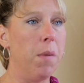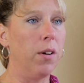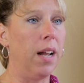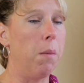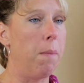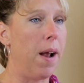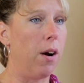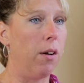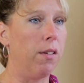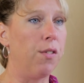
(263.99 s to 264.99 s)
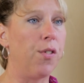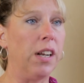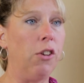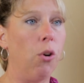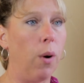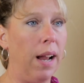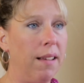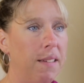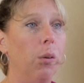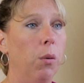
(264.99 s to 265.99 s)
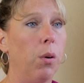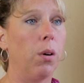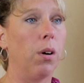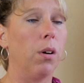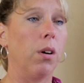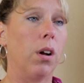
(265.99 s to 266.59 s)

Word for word: milk in barrels free choice you were